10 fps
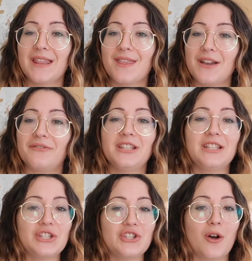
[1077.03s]
Definitely
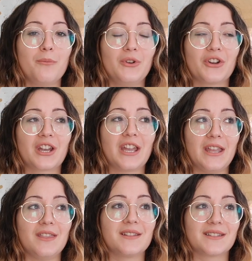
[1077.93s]
do not book
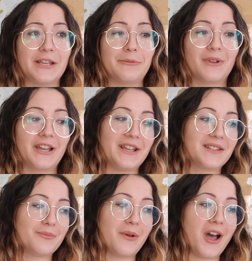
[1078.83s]
in the same
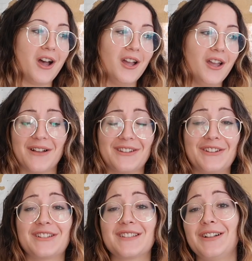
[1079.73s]
place, but
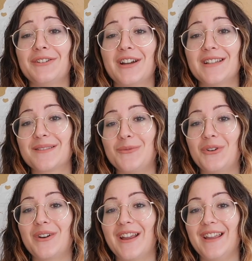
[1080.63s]
definitely gonna tell you guys
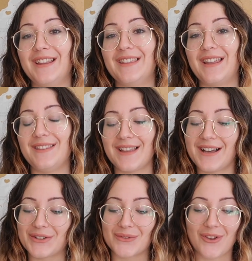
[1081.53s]
more in
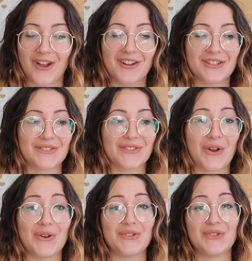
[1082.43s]
another vlog,
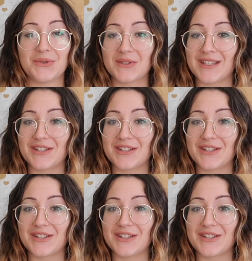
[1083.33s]
so do stay